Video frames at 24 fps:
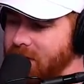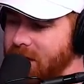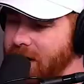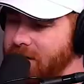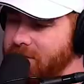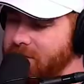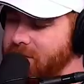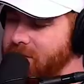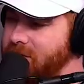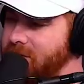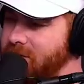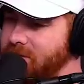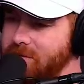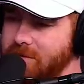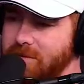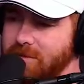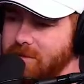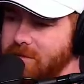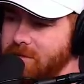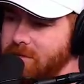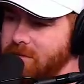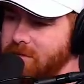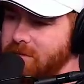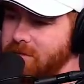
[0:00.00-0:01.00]
Travis
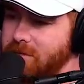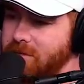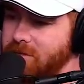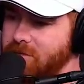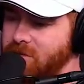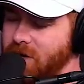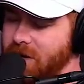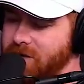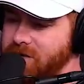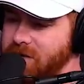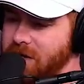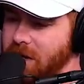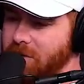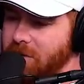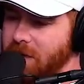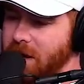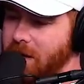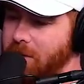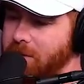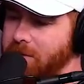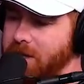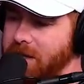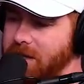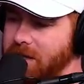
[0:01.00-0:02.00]
Travis and I went
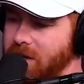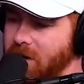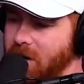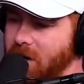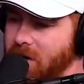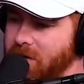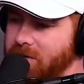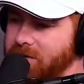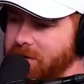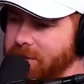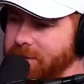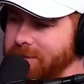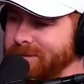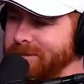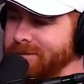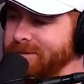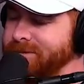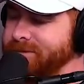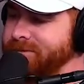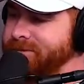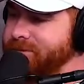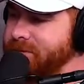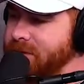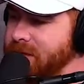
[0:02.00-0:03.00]
out and played golf
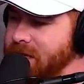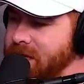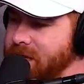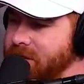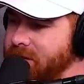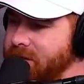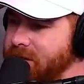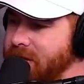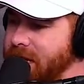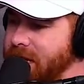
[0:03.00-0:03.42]
the other